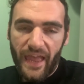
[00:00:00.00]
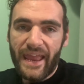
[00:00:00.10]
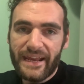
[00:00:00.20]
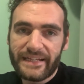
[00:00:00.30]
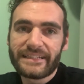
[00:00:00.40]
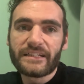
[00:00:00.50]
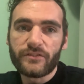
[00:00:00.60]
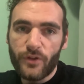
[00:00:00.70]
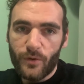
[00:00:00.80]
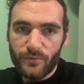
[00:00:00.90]
Eich,
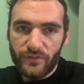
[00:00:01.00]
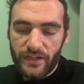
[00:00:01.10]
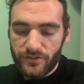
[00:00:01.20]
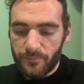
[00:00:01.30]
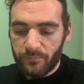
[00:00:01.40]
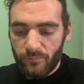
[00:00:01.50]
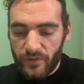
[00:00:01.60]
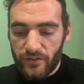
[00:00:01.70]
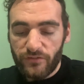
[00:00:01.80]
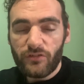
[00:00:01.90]
no mutation.
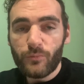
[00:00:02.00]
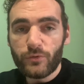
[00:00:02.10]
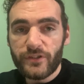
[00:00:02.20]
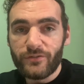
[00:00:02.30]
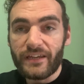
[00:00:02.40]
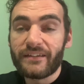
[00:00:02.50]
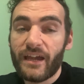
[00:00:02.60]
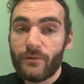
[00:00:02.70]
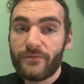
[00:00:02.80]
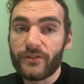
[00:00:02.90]
As is a small unit.
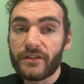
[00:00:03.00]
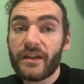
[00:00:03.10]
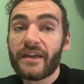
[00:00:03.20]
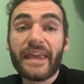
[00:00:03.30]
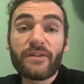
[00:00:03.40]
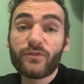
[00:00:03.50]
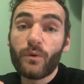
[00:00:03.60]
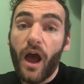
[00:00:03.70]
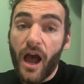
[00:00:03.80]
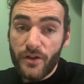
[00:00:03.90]
However, if
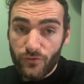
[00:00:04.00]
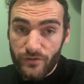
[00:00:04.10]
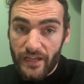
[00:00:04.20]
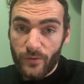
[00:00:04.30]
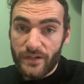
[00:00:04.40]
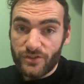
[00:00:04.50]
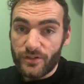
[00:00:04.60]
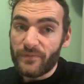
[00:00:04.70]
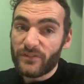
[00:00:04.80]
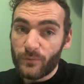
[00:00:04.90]
you're answering that
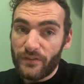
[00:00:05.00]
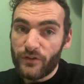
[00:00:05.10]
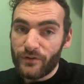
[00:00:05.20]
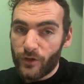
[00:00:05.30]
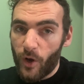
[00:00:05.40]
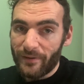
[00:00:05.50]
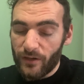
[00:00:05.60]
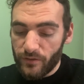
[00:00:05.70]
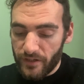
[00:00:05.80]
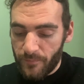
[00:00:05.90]
question, this is where the unit got a bit
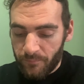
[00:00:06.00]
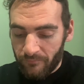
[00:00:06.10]
longer.